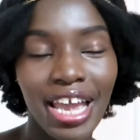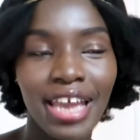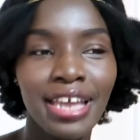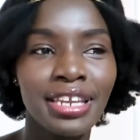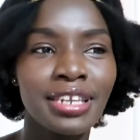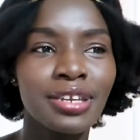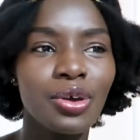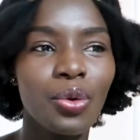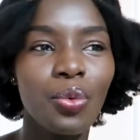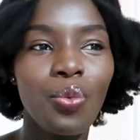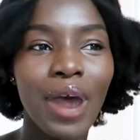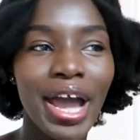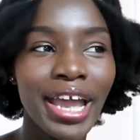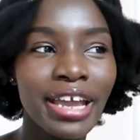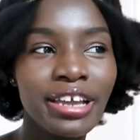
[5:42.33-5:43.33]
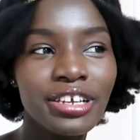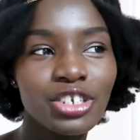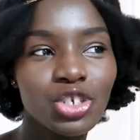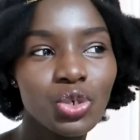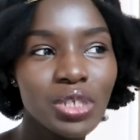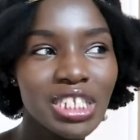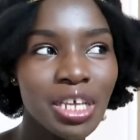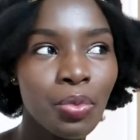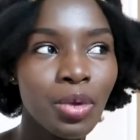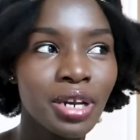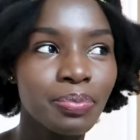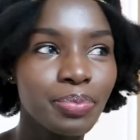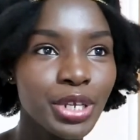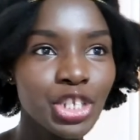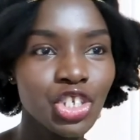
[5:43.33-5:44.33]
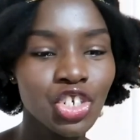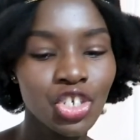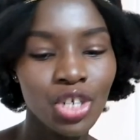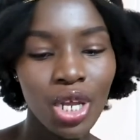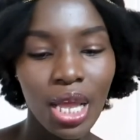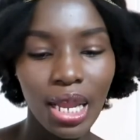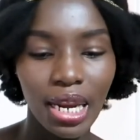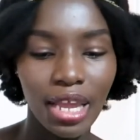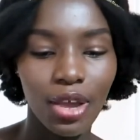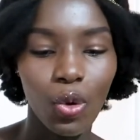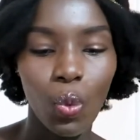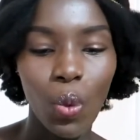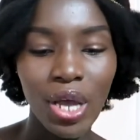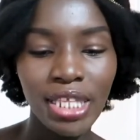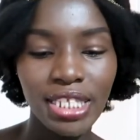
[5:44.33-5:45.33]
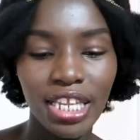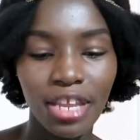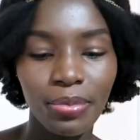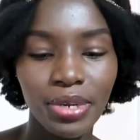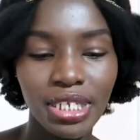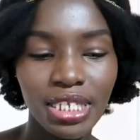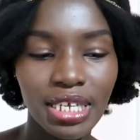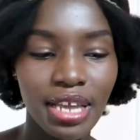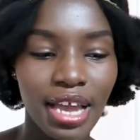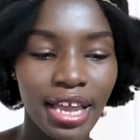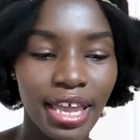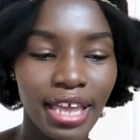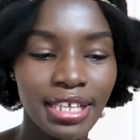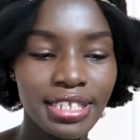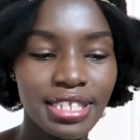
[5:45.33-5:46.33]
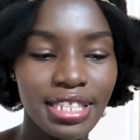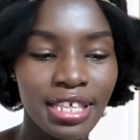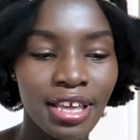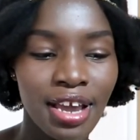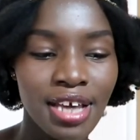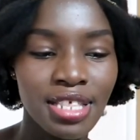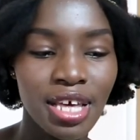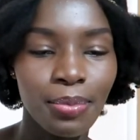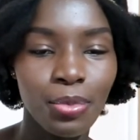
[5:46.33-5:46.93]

And why should someone pitch like one celebrity against the other?